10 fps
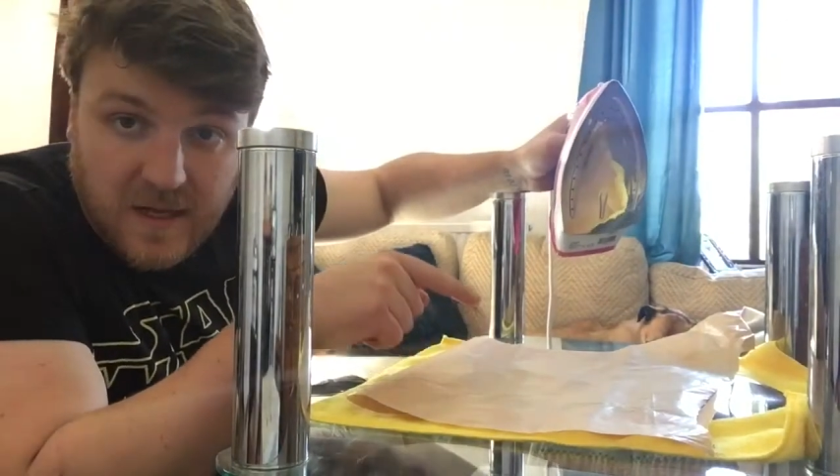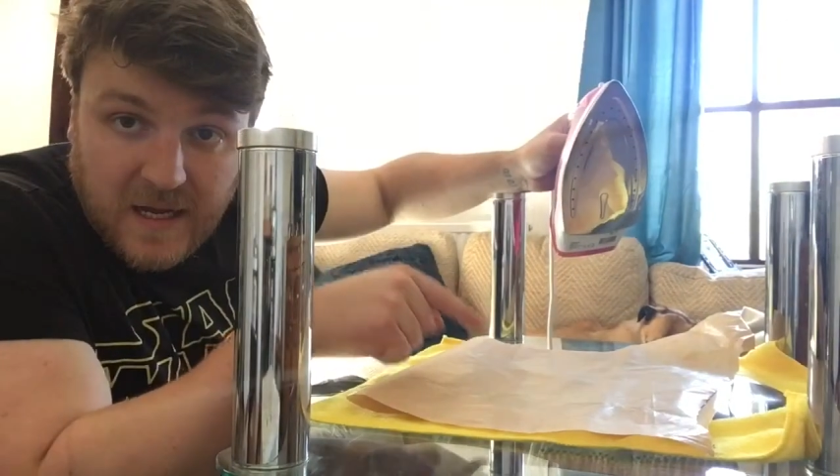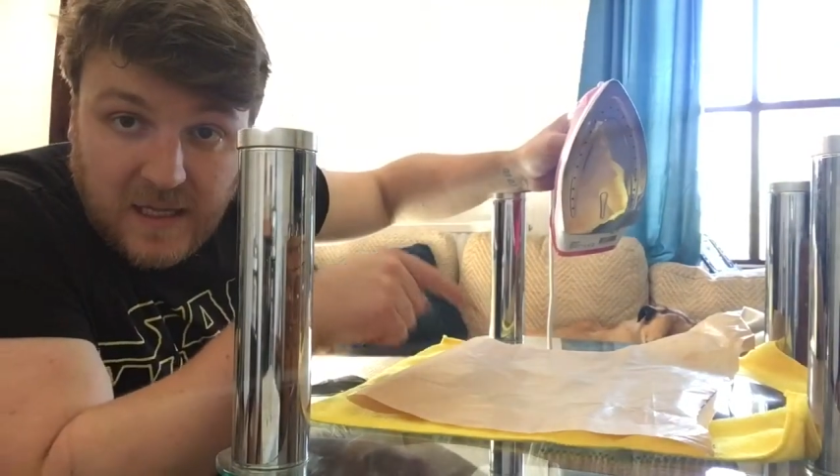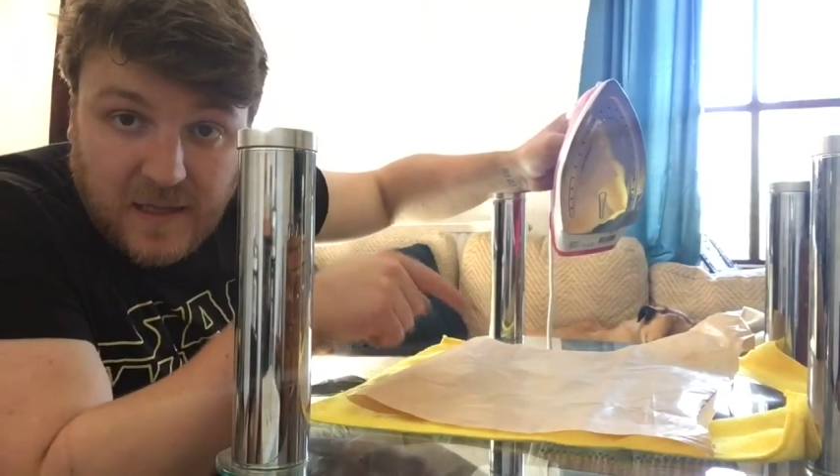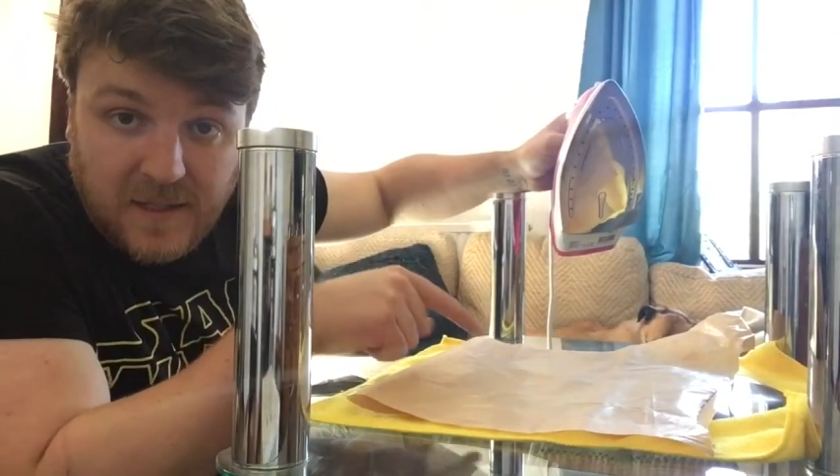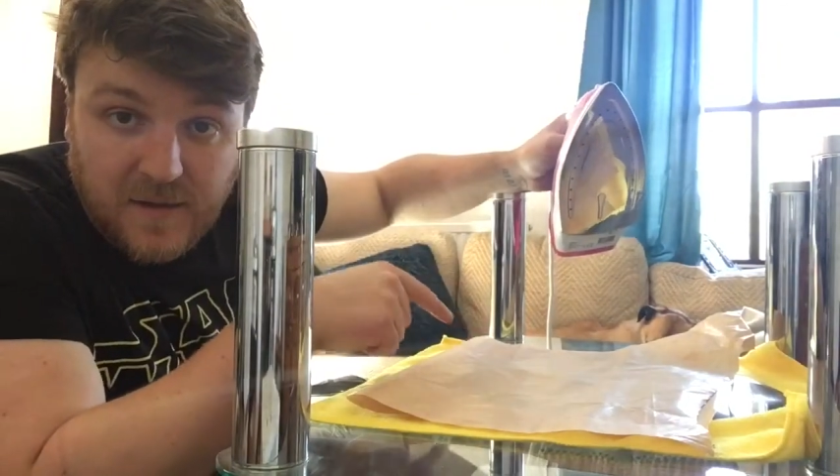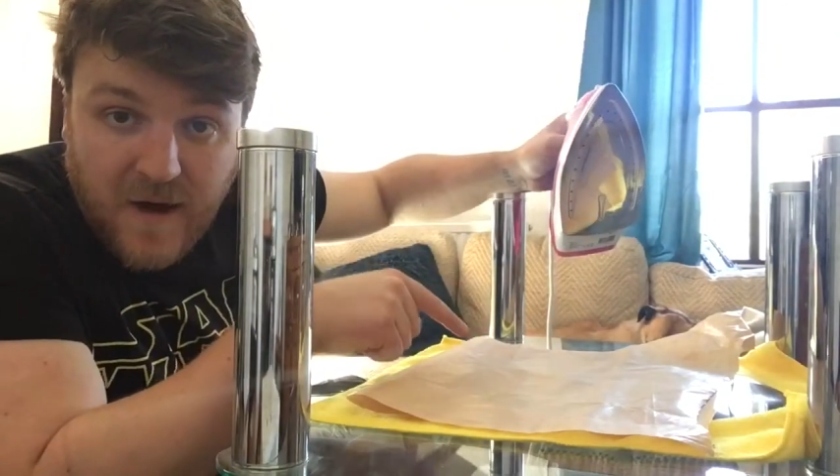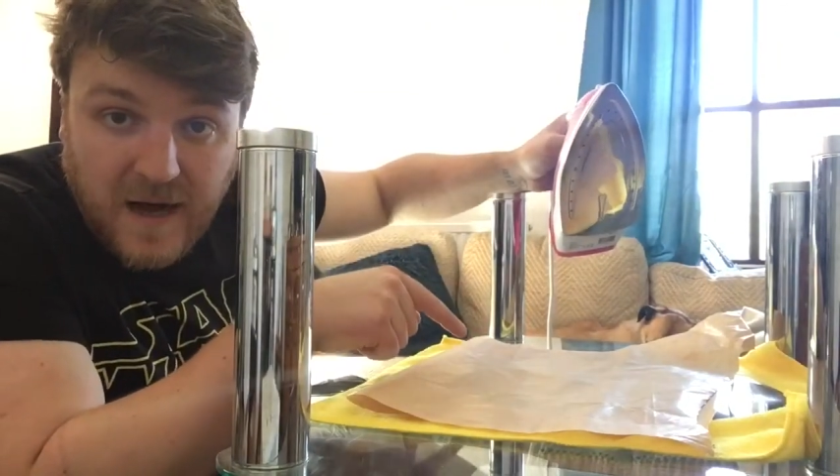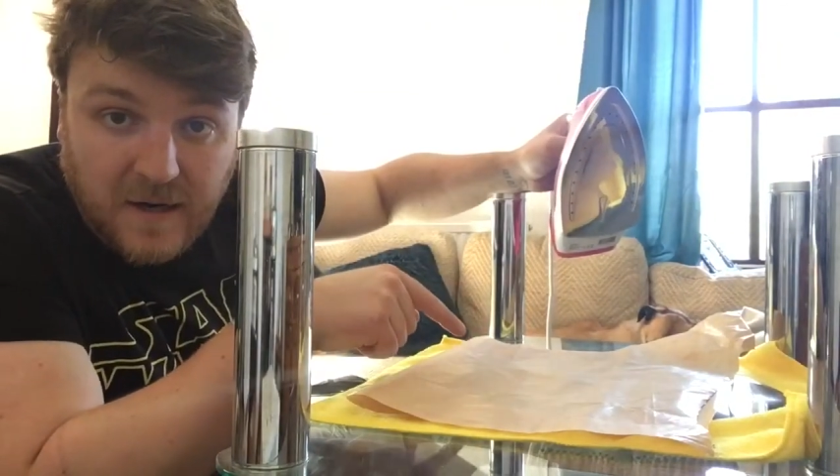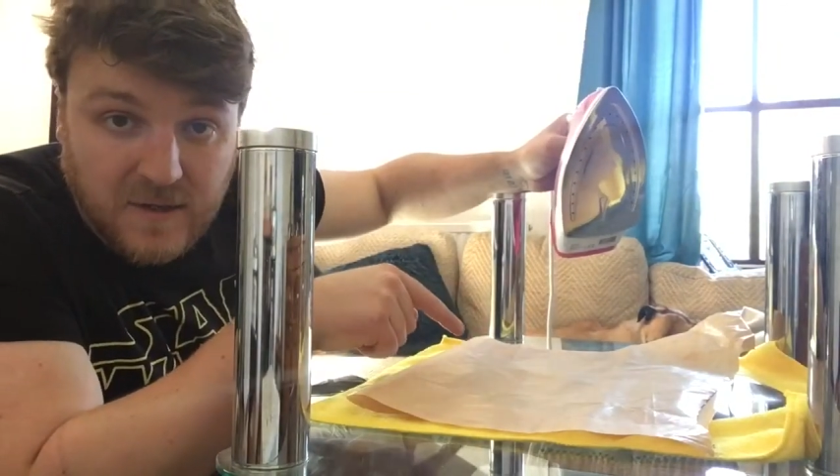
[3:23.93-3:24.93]
I cleaned the
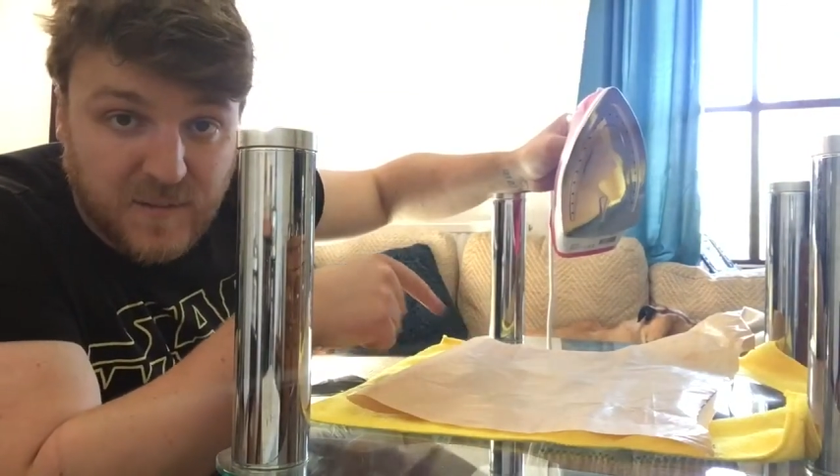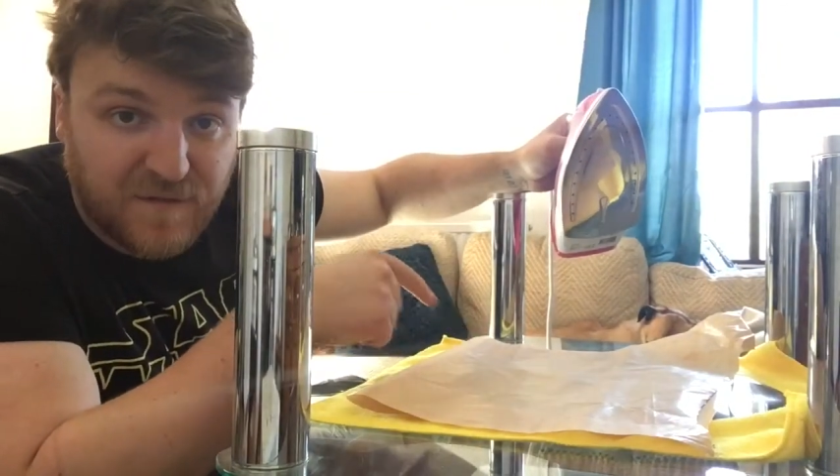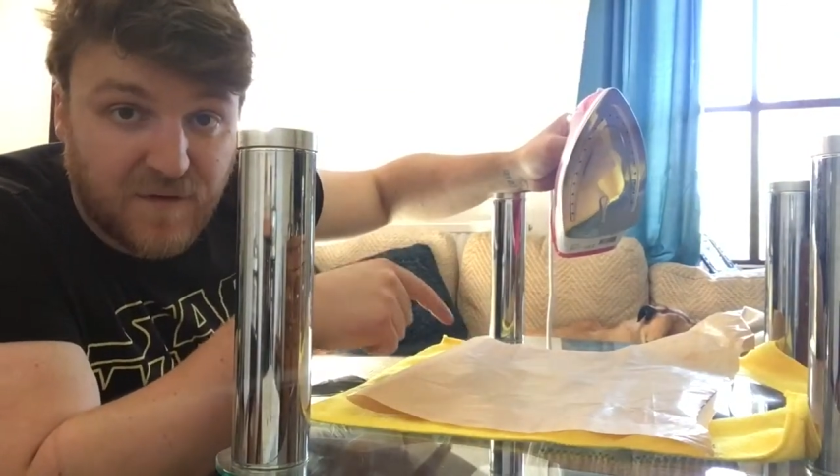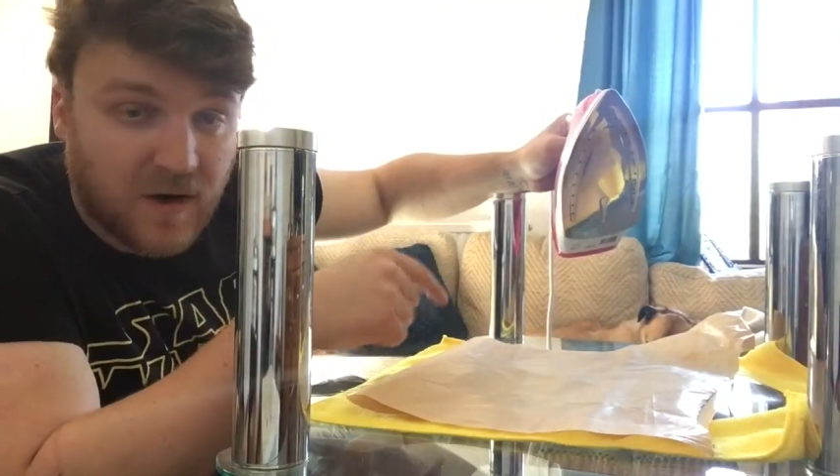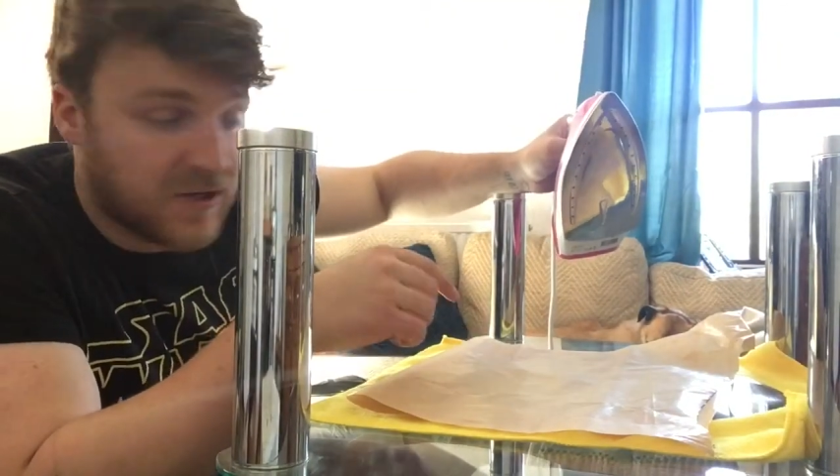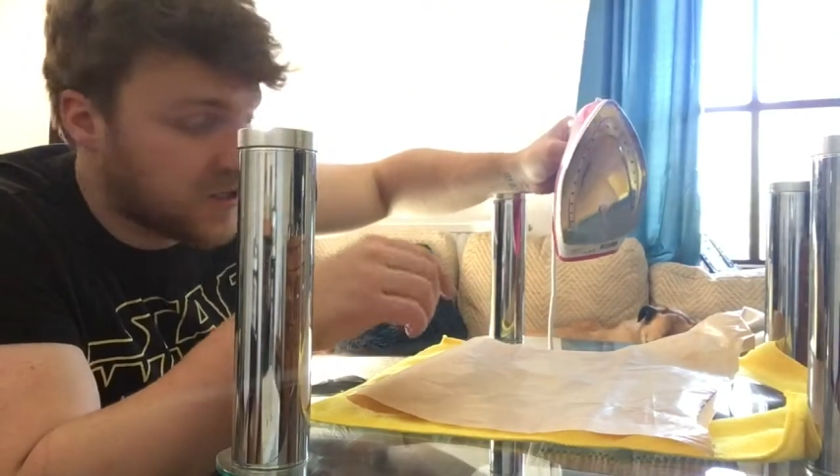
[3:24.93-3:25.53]
records before